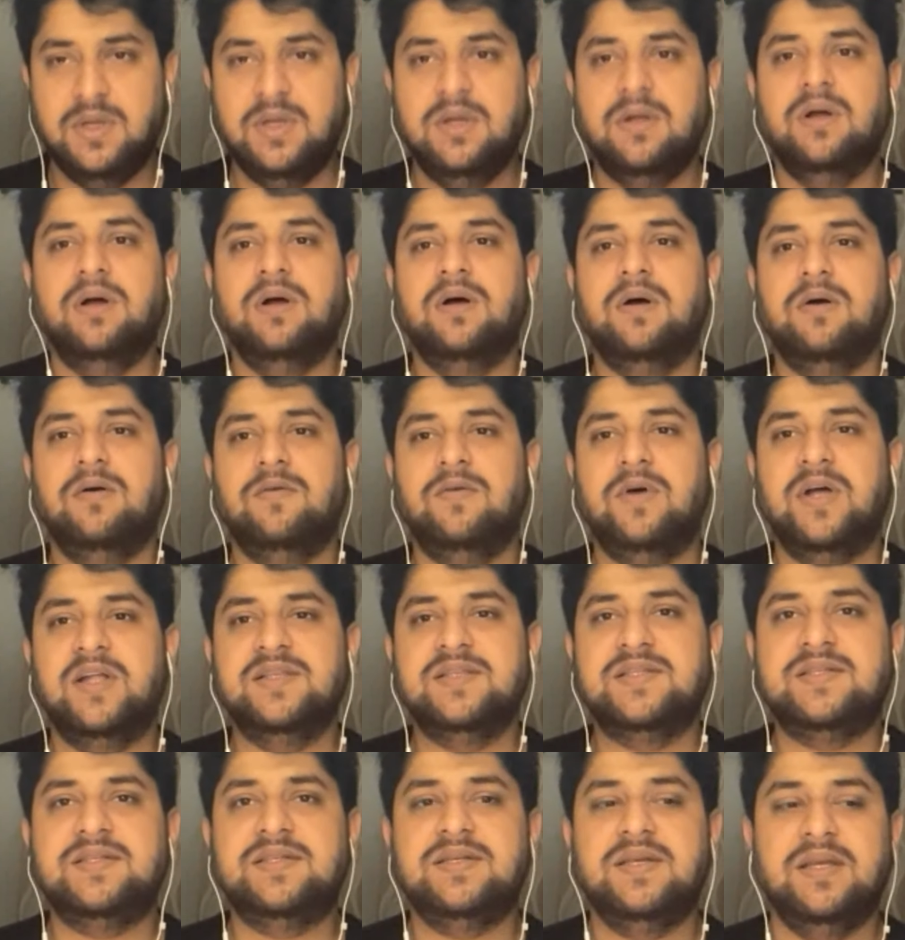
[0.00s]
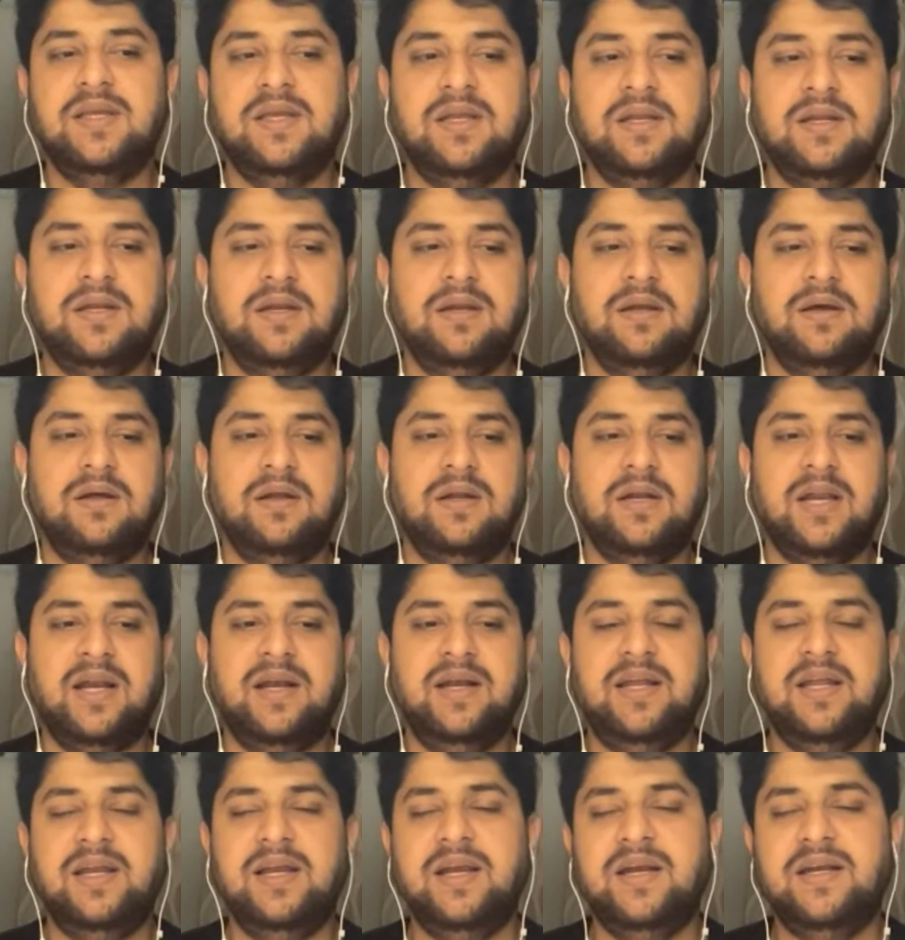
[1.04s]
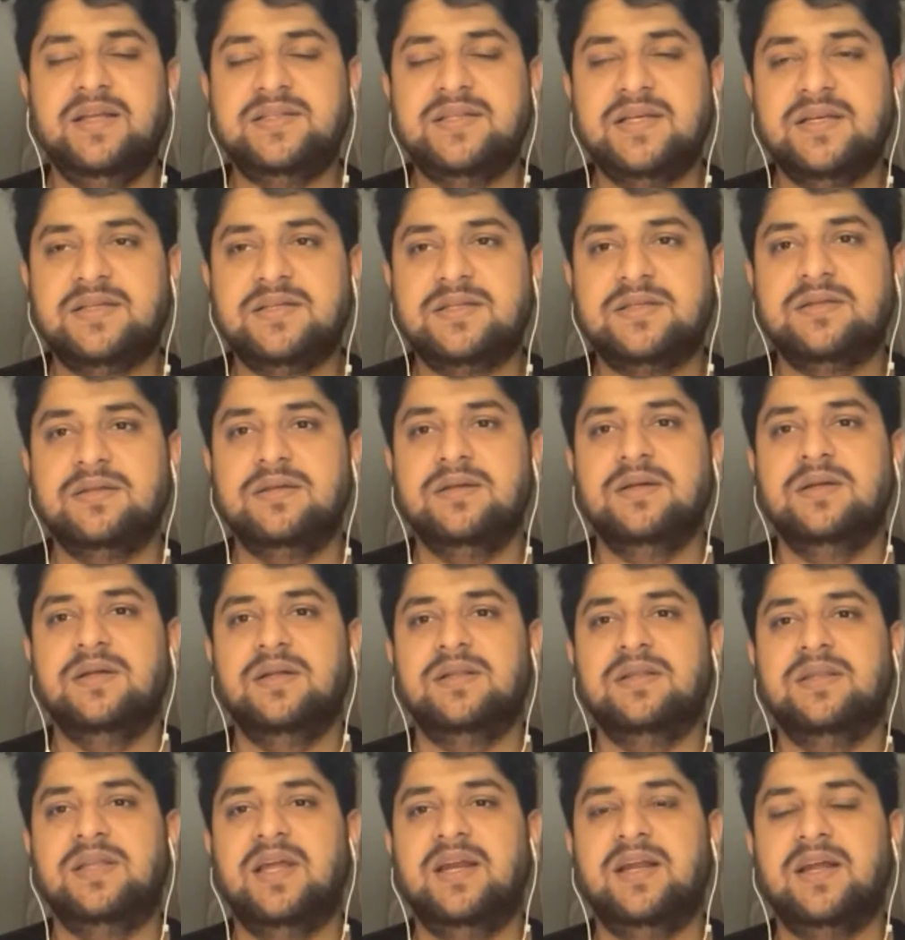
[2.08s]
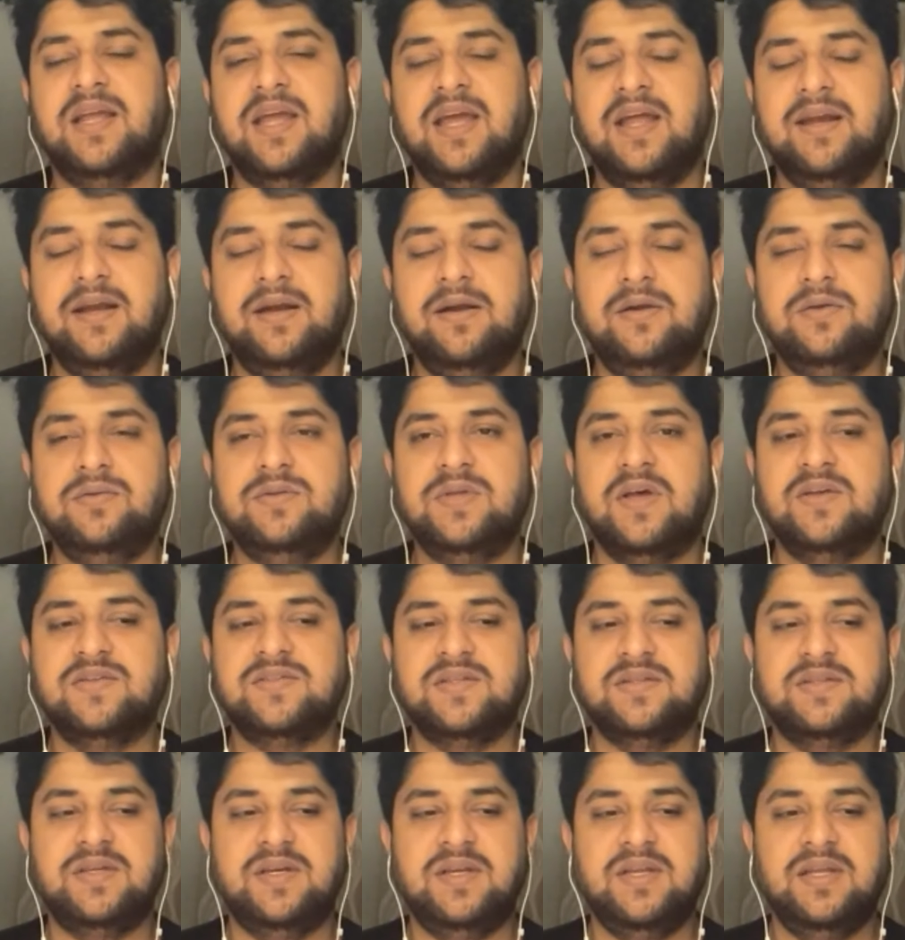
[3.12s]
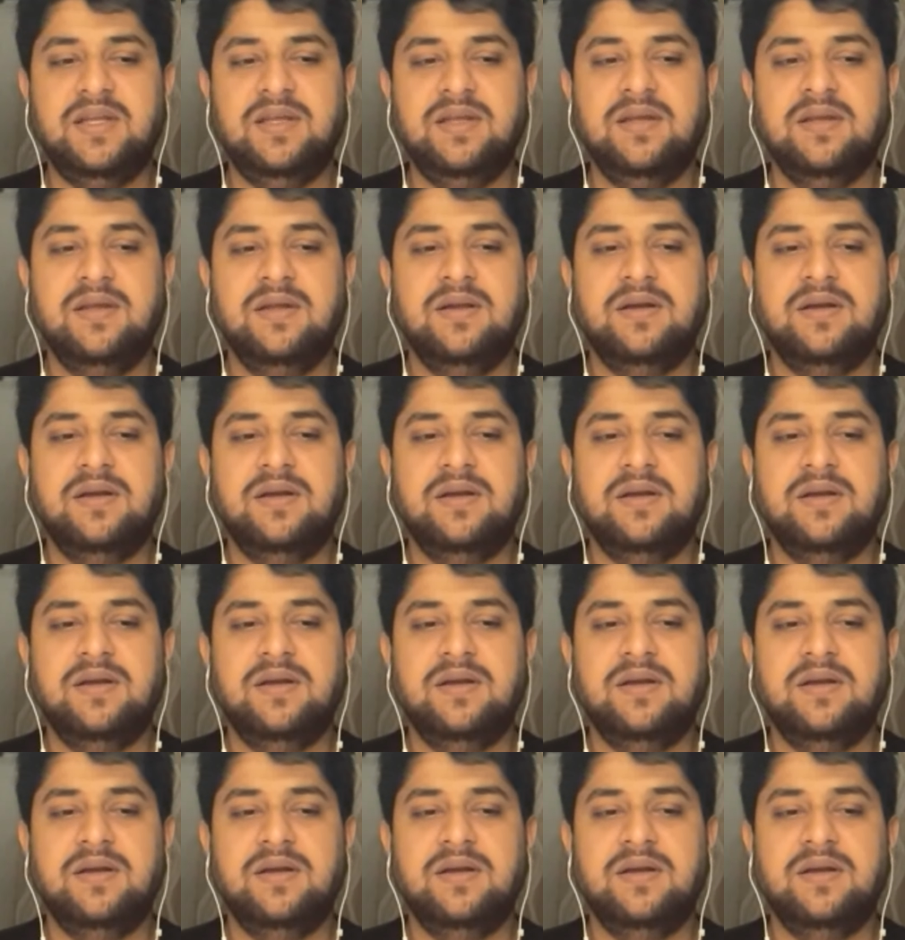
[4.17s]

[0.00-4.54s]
Once in 1986, then again in 2003,